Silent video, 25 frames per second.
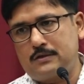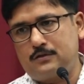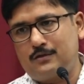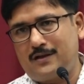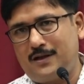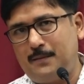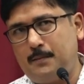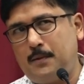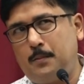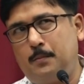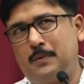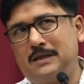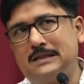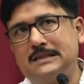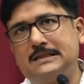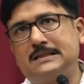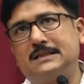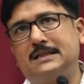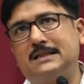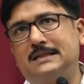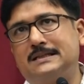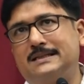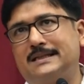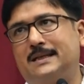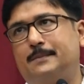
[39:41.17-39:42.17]
So remember this
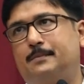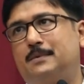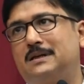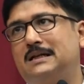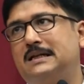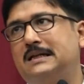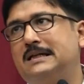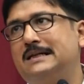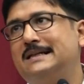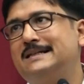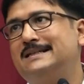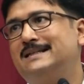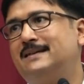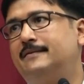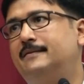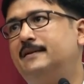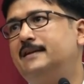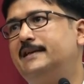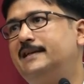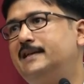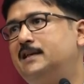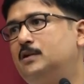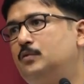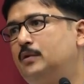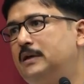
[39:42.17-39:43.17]
concept,
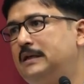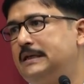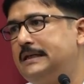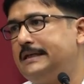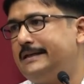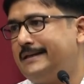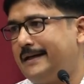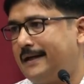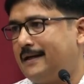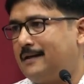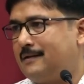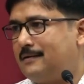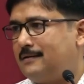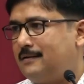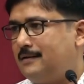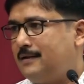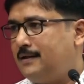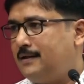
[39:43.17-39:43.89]
seventy twenty ten.